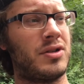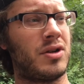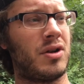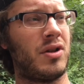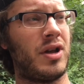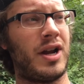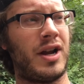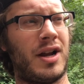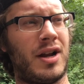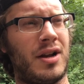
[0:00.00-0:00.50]
are
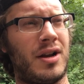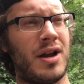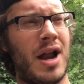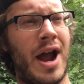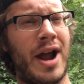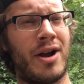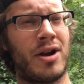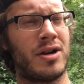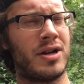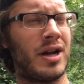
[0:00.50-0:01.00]
like
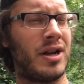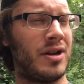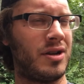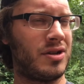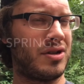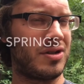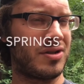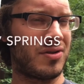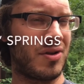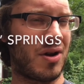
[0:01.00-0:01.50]
9 or 10
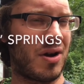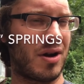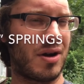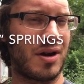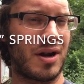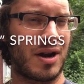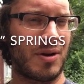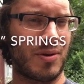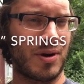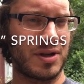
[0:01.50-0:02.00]
inches long,
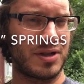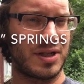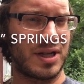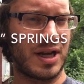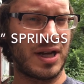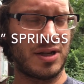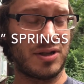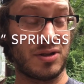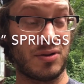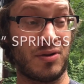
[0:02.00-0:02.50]
I want to
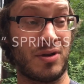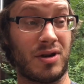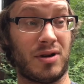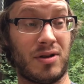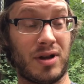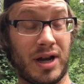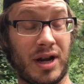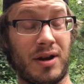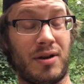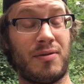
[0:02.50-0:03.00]
say, so they're
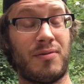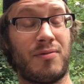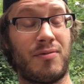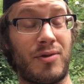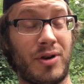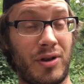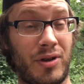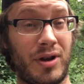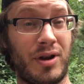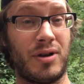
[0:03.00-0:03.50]
like
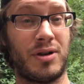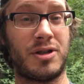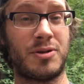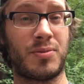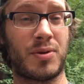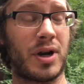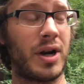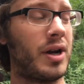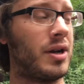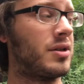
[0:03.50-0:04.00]
really good
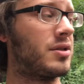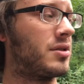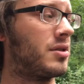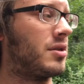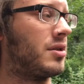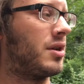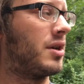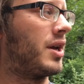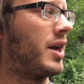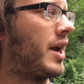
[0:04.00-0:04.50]
springs.
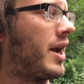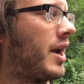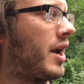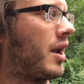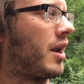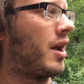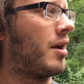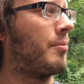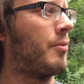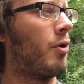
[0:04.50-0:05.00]

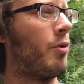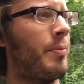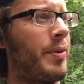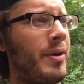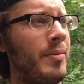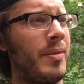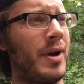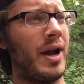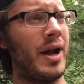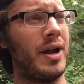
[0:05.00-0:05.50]
And I'm
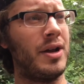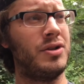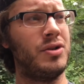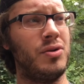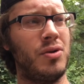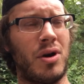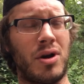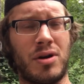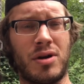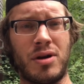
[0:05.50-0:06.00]
hoping my
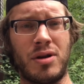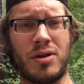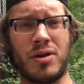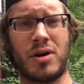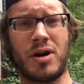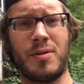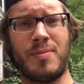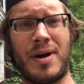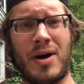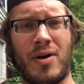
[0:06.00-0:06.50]

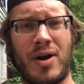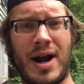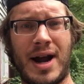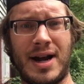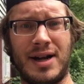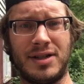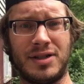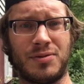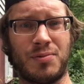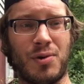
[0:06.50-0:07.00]
230 pound
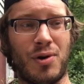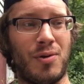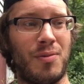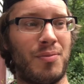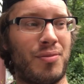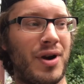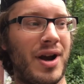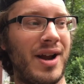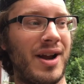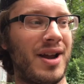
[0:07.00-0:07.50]
ass won't
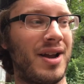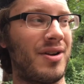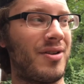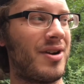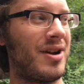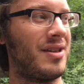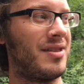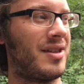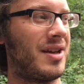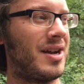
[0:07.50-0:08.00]
break it or
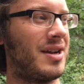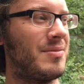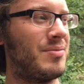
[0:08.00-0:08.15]
anything.